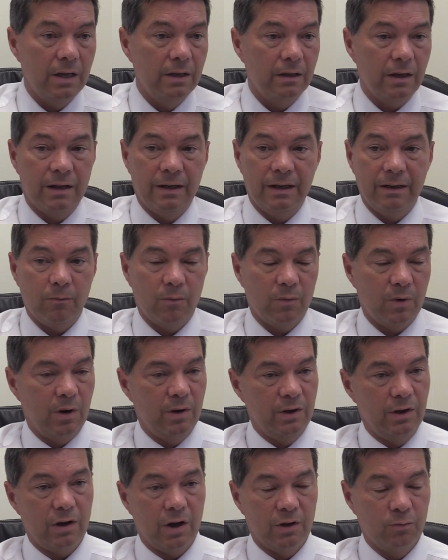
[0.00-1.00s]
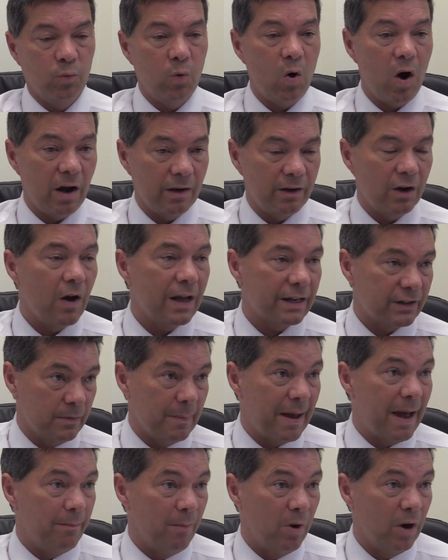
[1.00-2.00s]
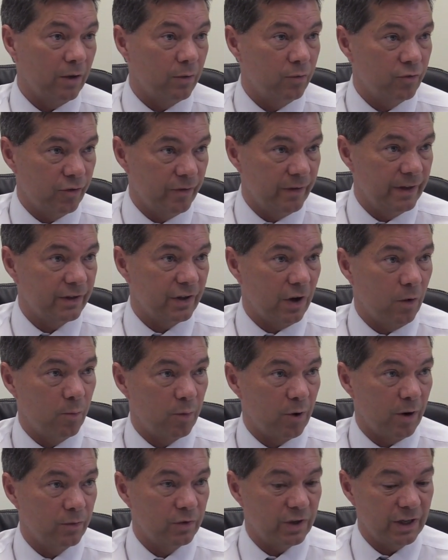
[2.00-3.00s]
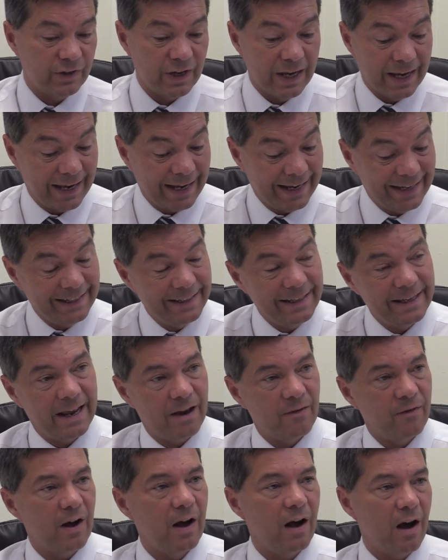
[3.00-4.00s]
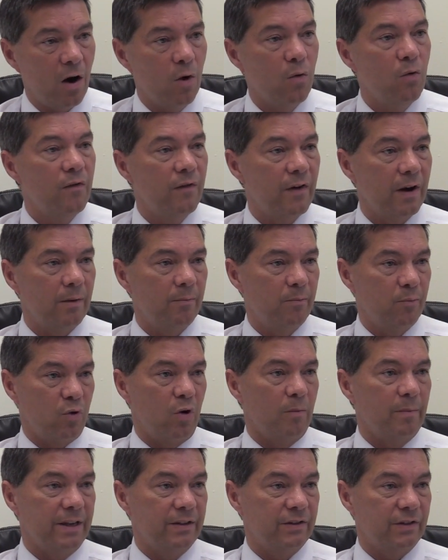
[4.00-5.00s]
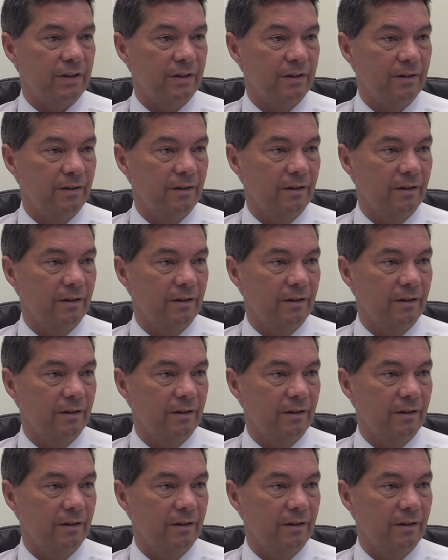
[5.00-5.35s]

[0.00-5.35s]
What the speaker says: And what I liked about Michael during his whole process, he never over-promised.